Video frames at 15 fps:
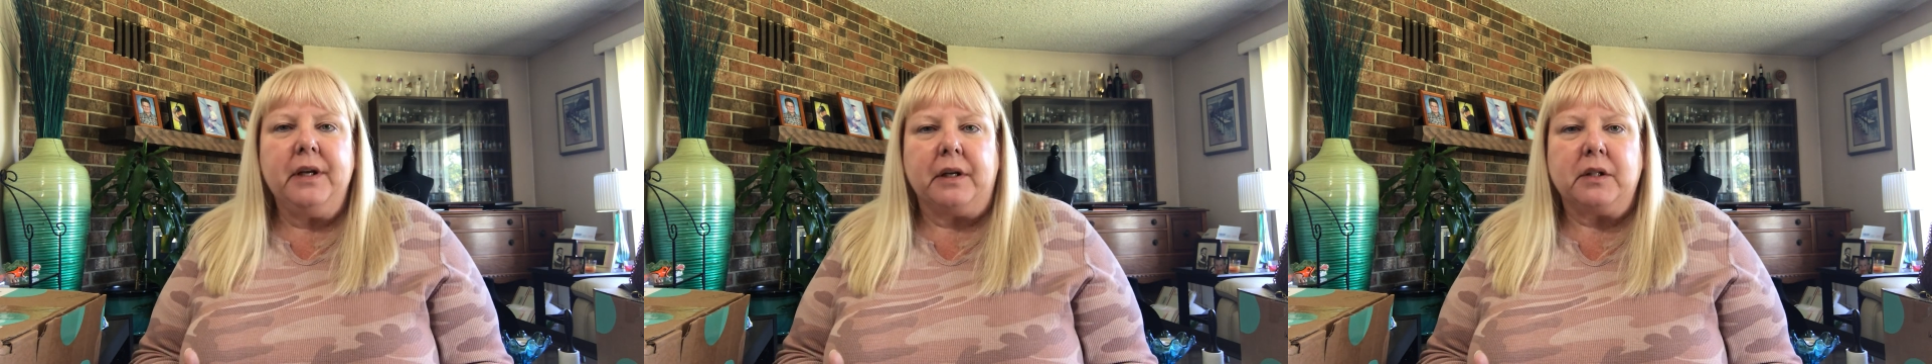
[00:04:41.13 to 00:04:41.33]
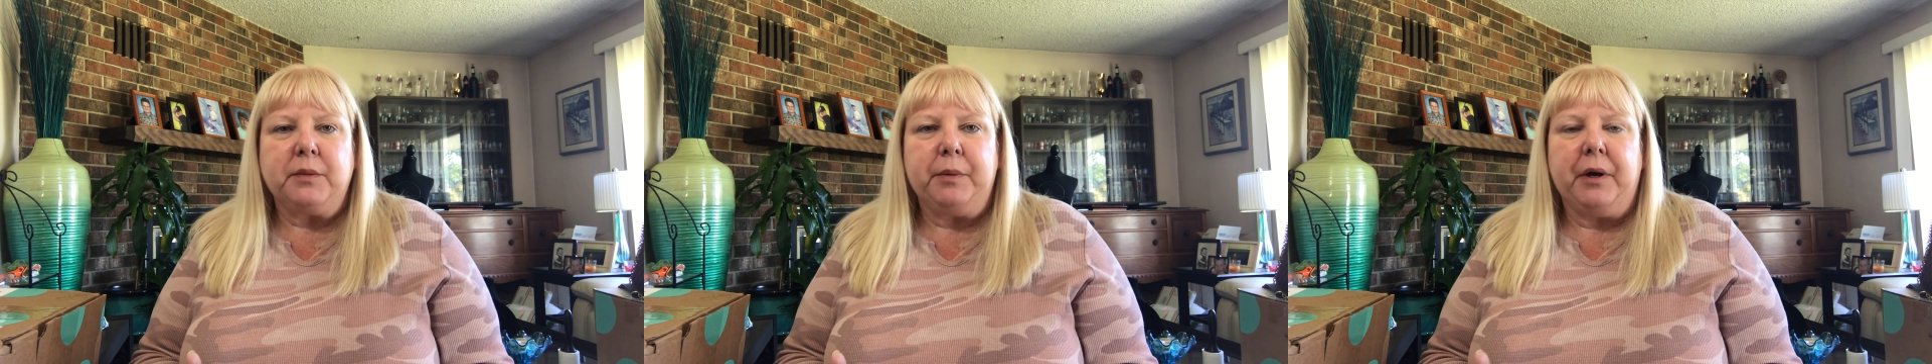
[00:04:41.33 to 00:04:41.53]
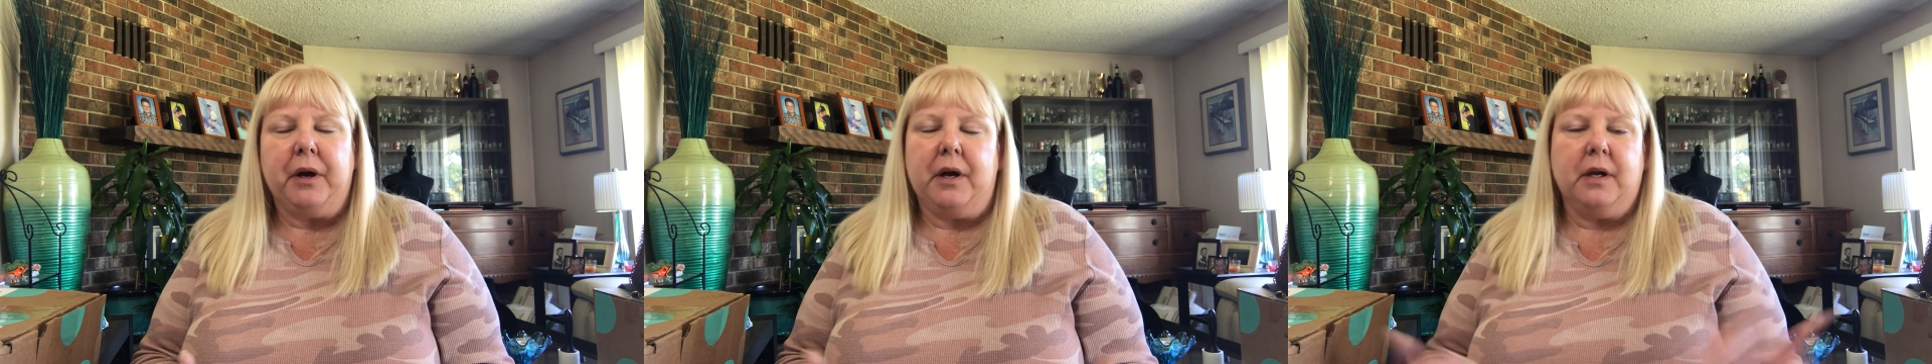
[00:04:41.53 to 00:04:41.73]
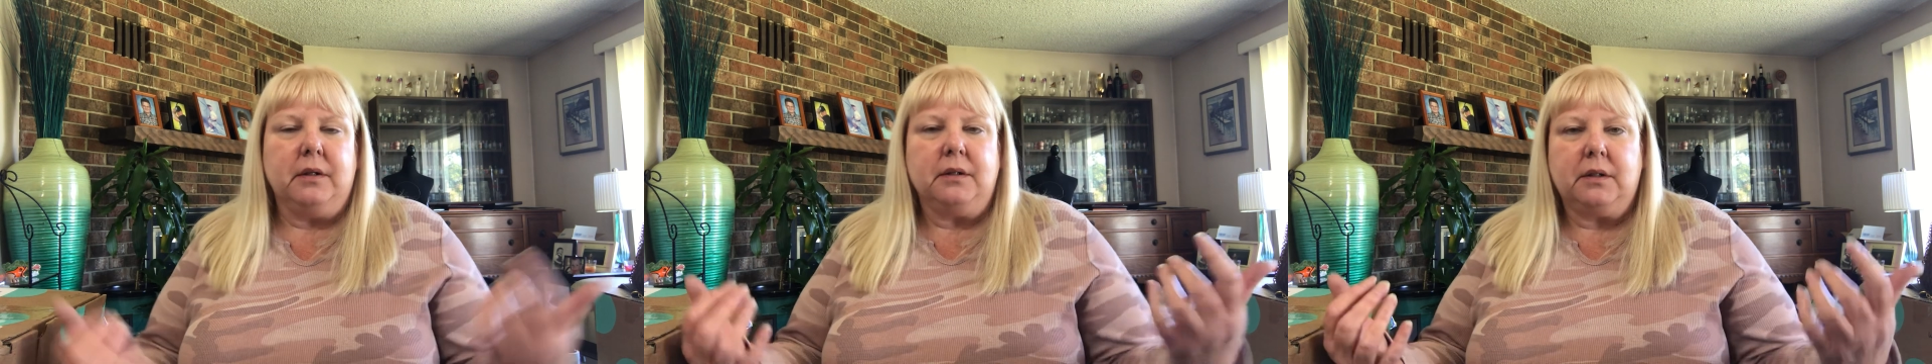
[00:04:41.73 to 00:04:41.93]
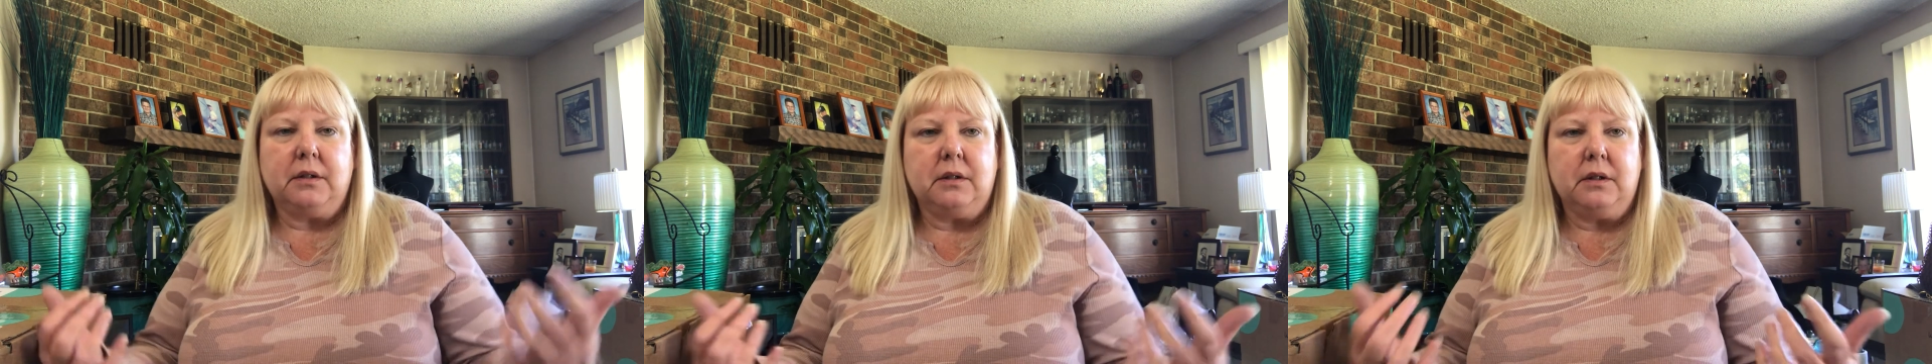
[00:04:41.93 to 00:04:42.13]

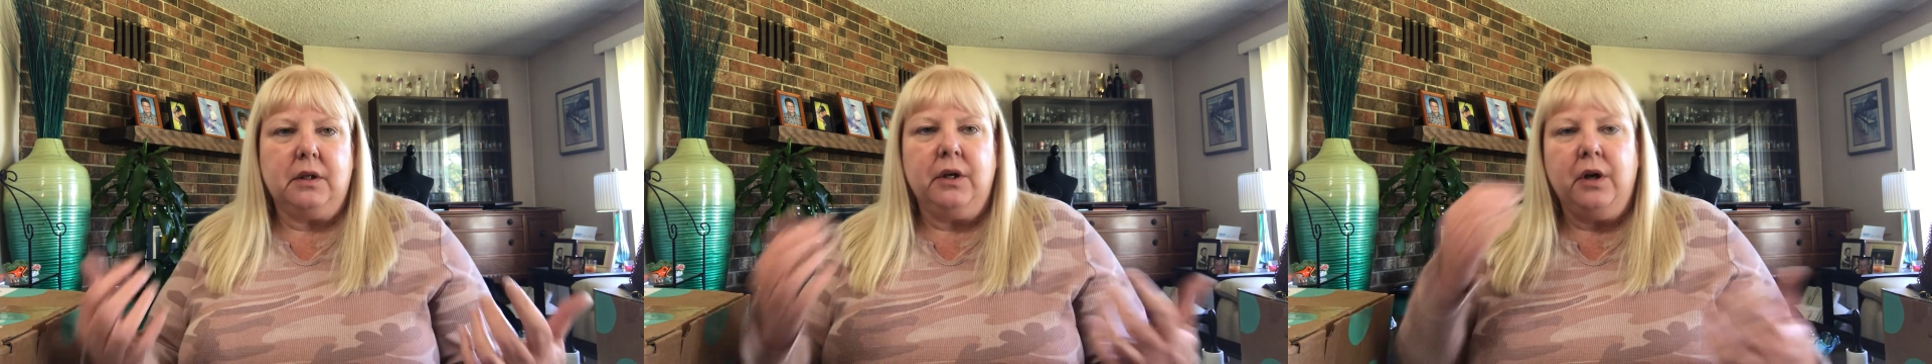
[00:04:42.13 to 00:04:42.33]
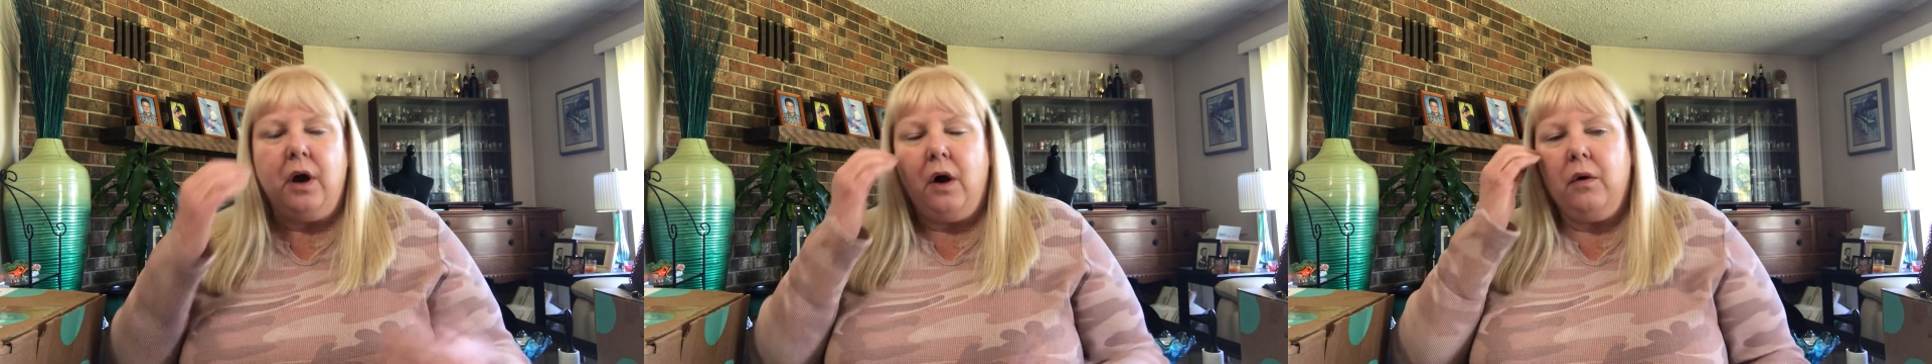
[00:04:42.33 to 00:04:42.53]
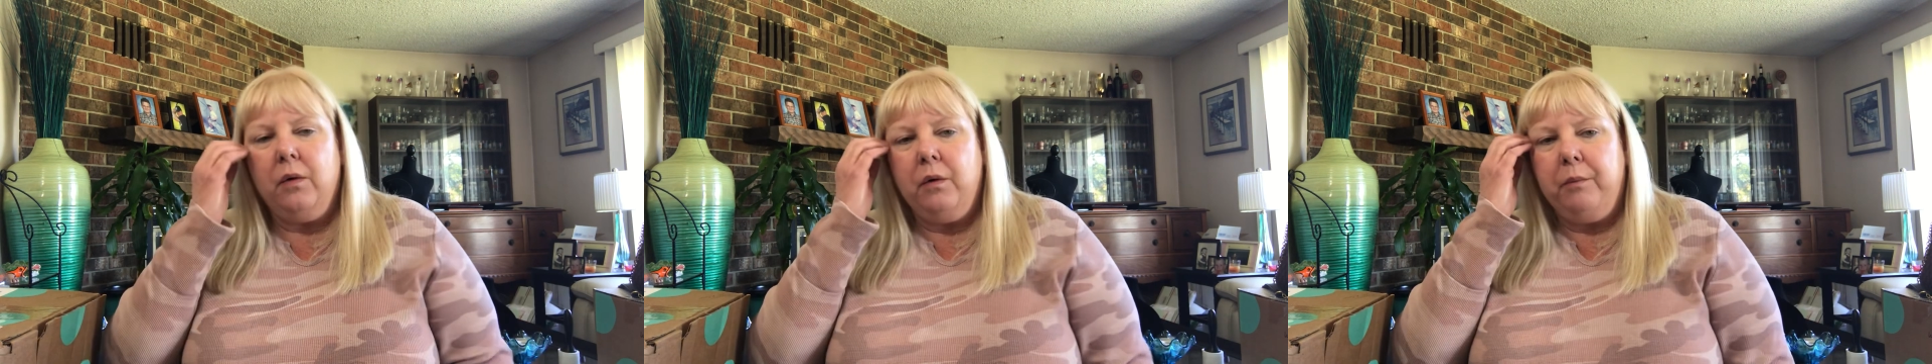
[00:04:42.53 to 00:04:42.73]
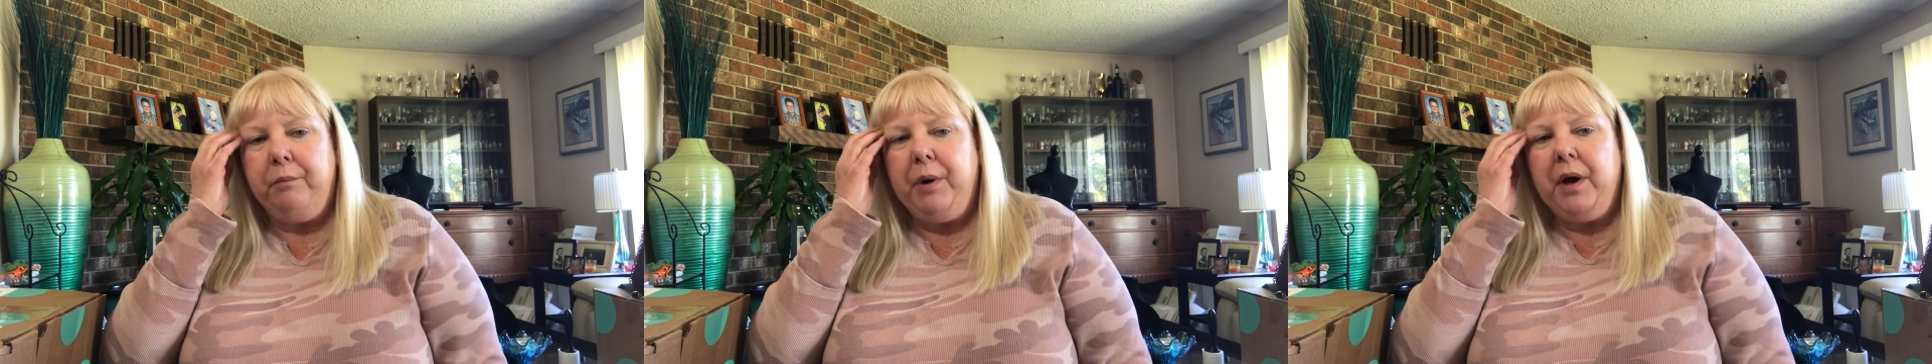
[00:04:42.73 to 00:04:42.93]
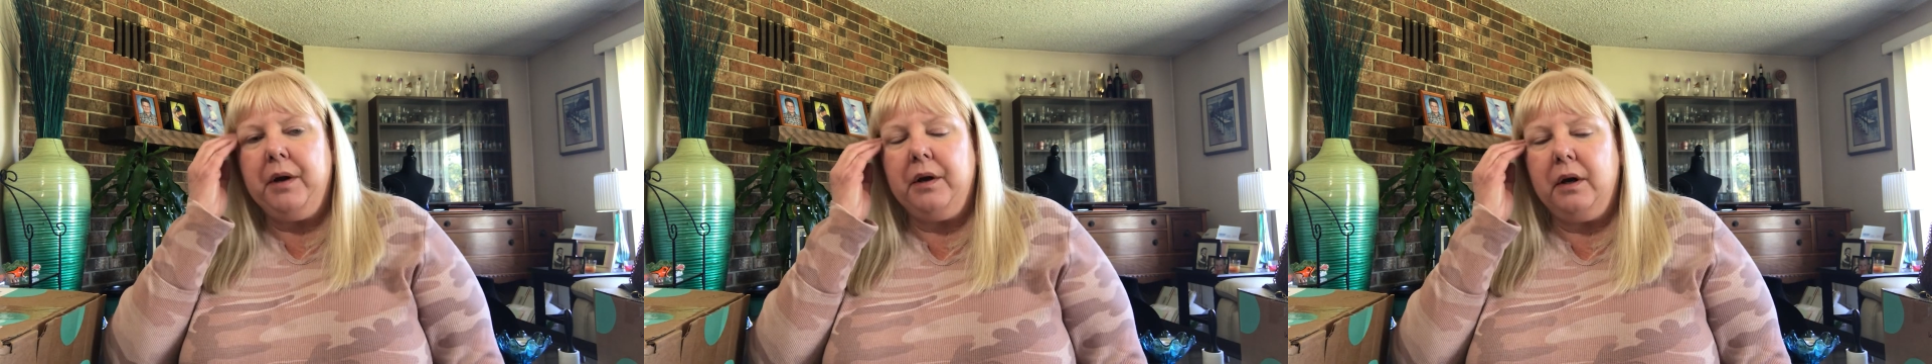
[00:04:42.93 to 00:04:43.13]
experience, you know,
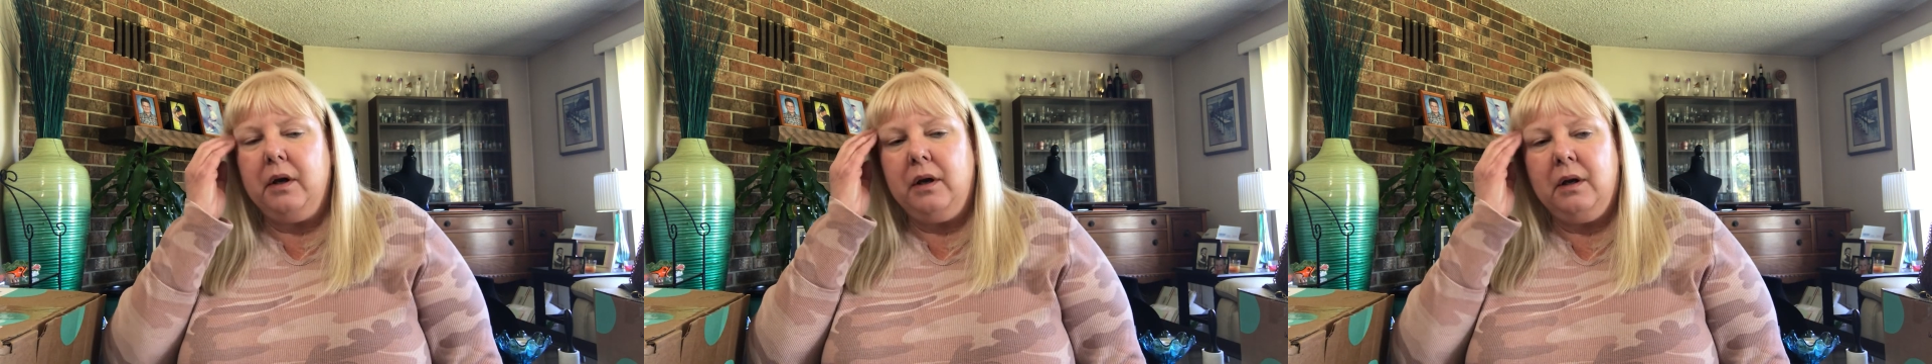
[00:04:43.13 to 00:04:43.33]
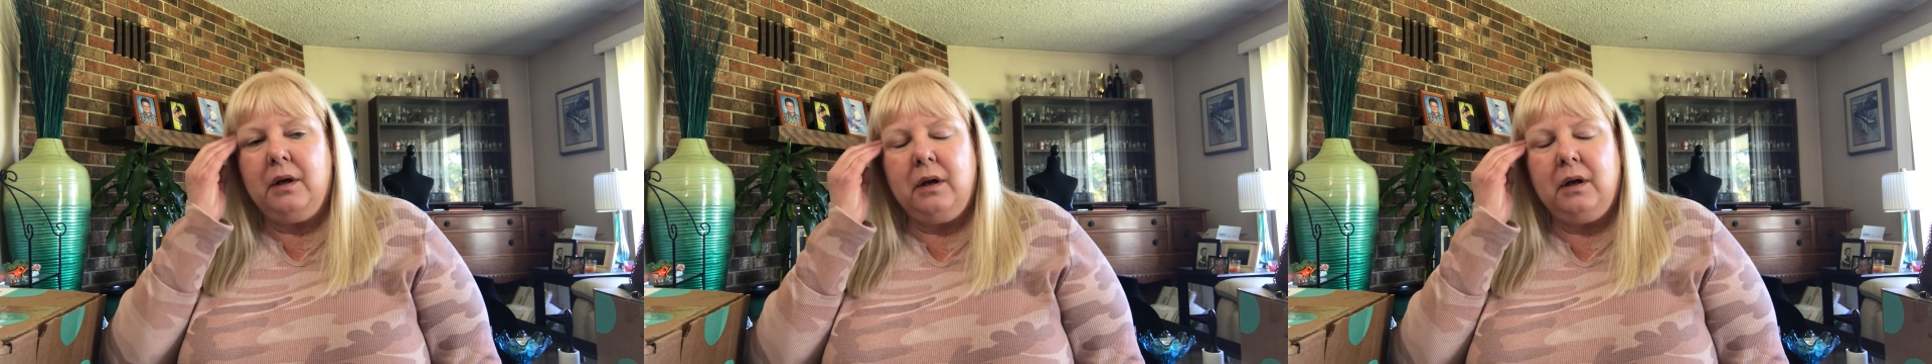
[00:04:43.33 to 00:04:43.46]
but